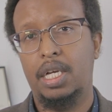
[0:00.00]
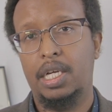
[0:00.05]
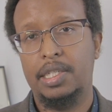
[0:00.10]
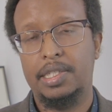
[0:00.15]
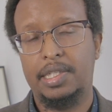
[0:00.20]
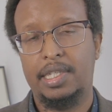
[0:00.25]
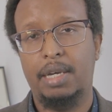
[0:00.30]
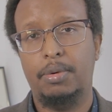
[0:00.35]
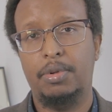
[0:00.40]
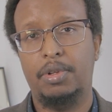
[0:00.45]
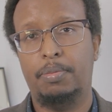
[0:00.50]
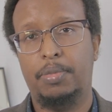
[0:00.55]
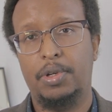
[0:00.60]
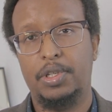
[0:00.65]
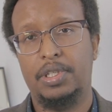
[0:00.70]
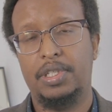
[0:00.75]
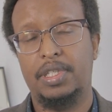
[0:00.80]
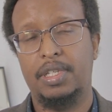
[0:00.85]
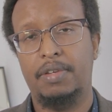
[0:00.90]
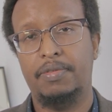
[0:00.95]
I'll start with the
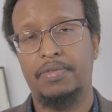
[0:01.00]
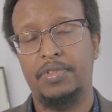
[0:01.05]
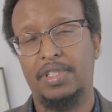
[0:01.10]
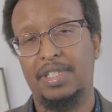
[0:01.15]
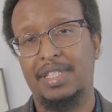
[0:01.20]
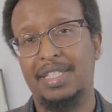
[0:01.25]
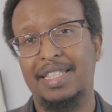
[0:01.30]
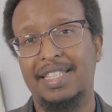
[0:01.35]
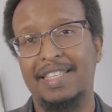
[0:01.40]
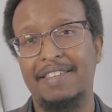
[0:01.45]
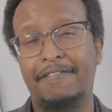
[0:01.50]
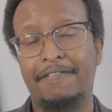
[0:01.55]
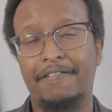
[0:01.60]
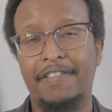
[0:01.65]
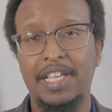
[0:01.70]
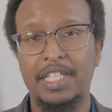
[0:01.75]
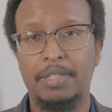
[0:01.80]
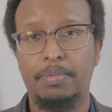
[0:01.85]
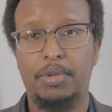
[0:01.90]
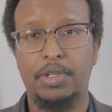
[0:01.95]
positives. The
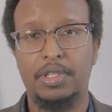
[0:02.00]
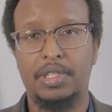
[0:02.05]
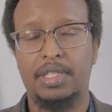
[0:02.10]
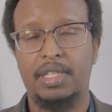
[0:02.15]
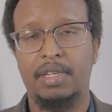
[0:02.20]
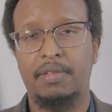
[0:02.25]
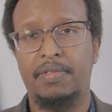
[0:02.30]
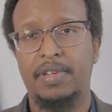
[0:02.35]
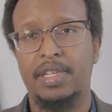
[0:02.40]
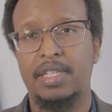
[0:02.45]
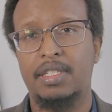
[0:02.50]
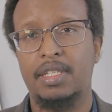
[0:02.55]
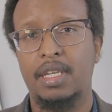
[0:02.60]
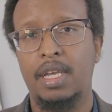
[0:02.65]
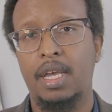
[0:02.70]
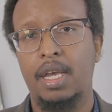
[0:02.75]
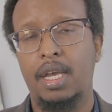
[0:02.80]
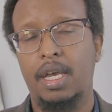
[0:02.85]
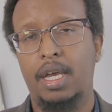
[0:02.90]
first positive is